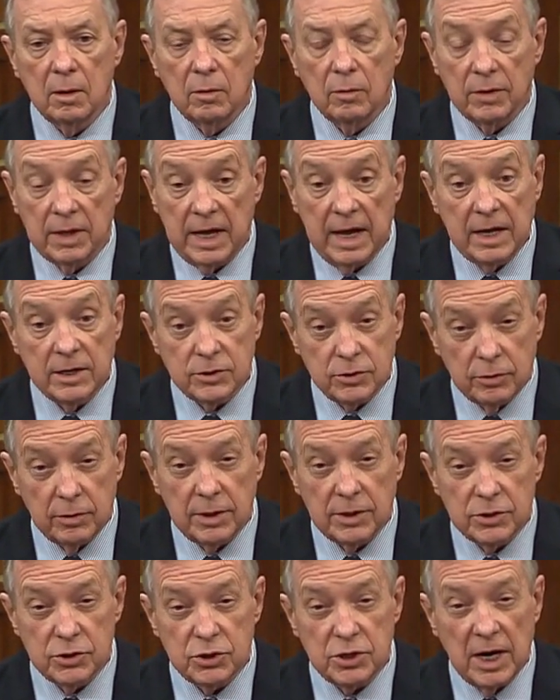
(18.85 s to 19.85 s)
Well, the answer
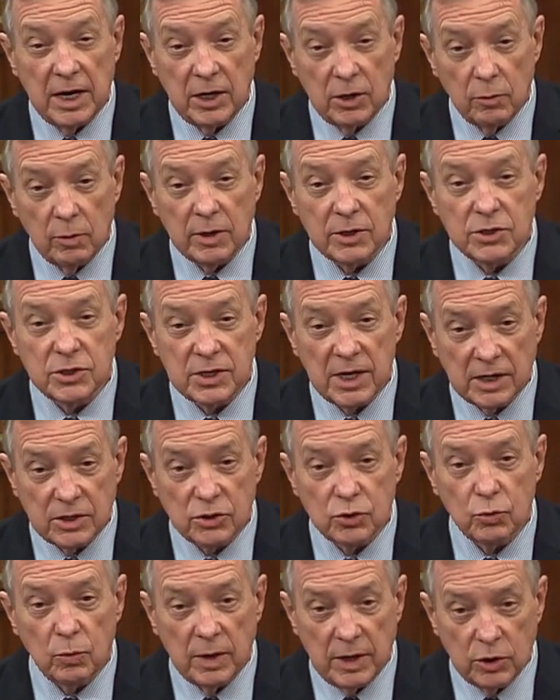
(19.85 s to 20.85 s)
is January 6,
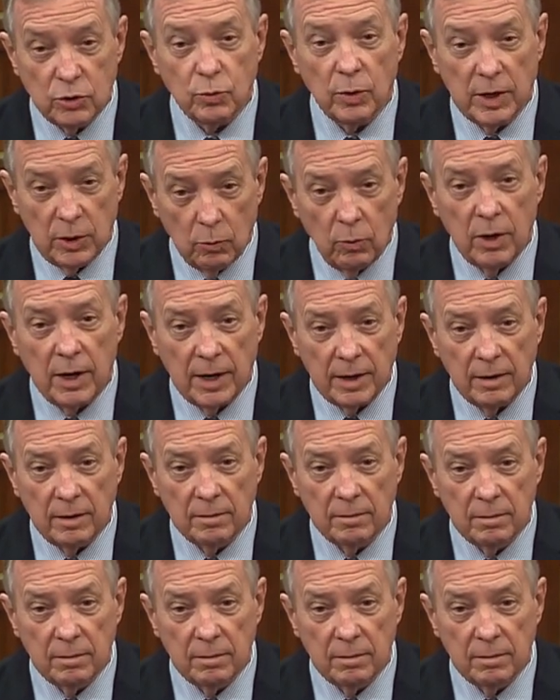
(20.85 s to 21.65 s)
2021.